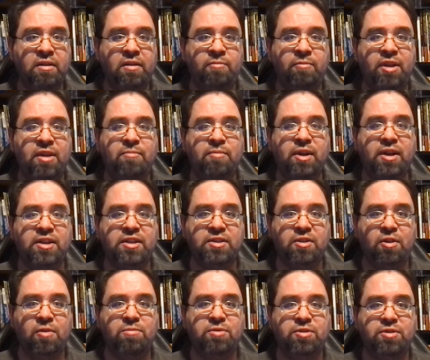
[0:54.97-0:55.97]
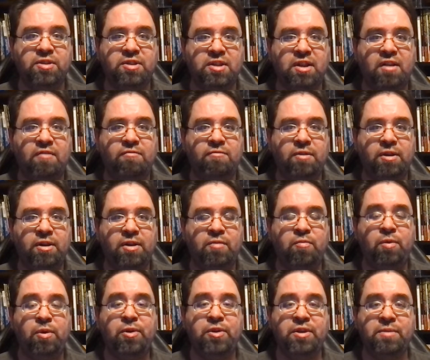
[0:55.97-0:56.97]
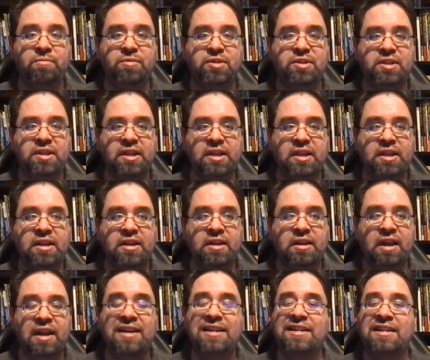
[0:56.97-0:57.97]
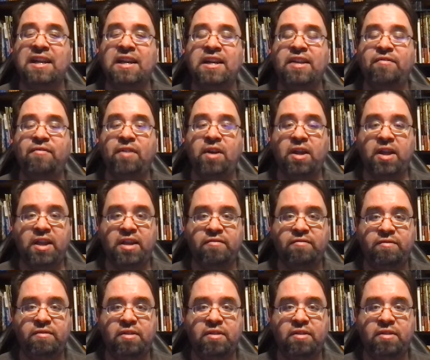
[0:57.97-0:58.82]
made by Sculptured Software and Williams in 1995,